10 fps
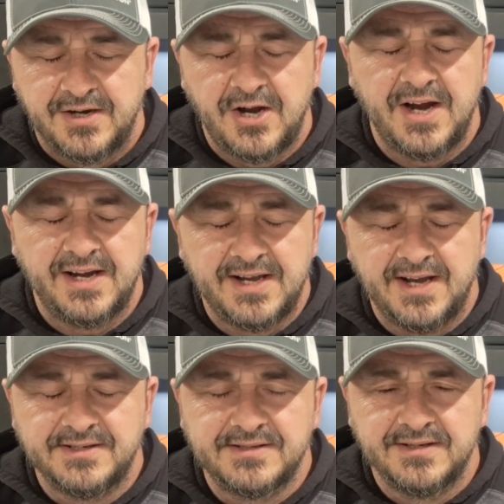All right,
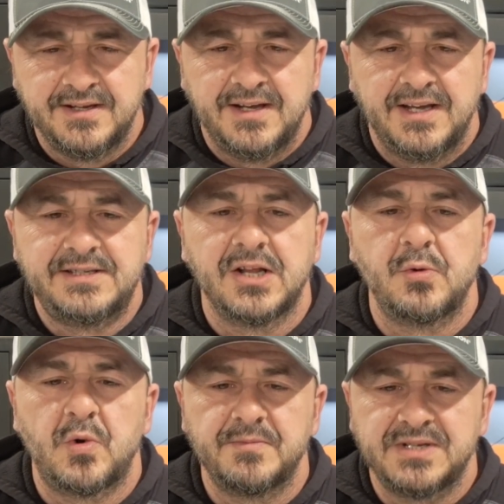guys. Until
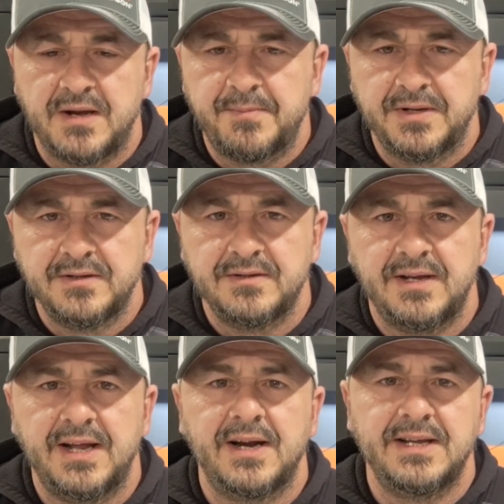it warms up
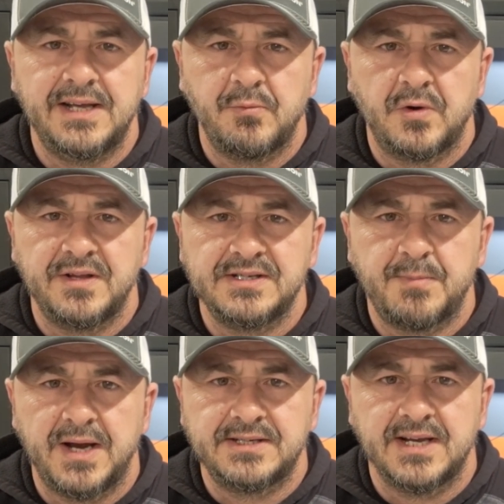and I can get one of these
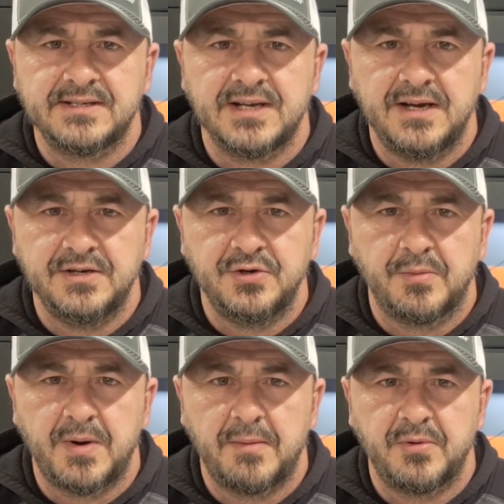bikes outside to do a
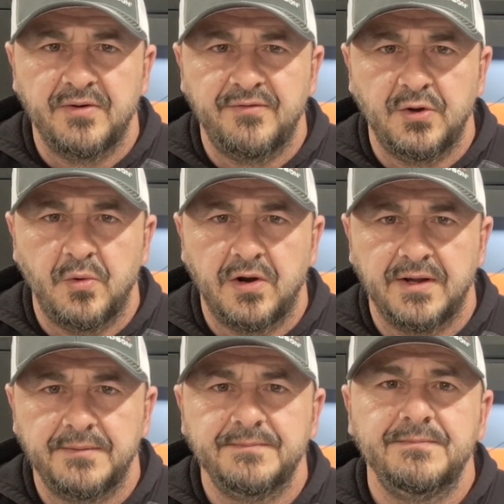proper review on
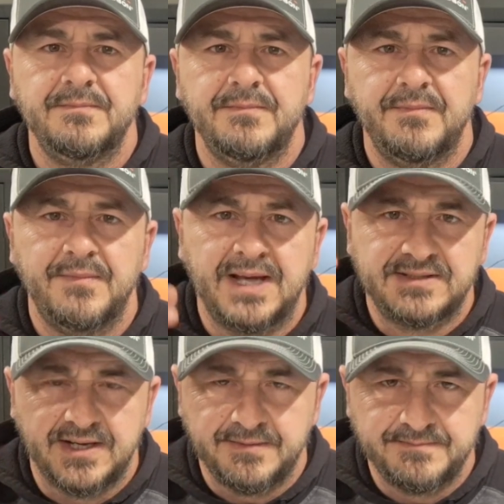it,
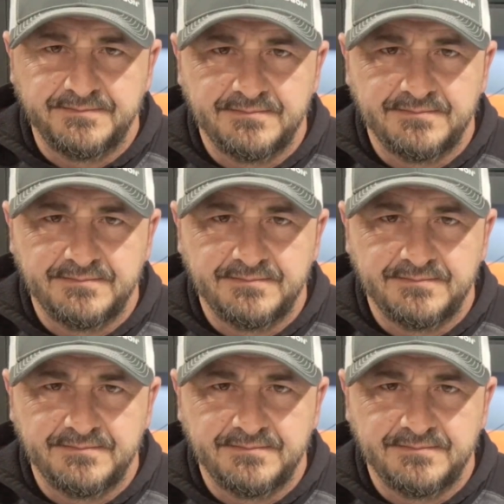that's it.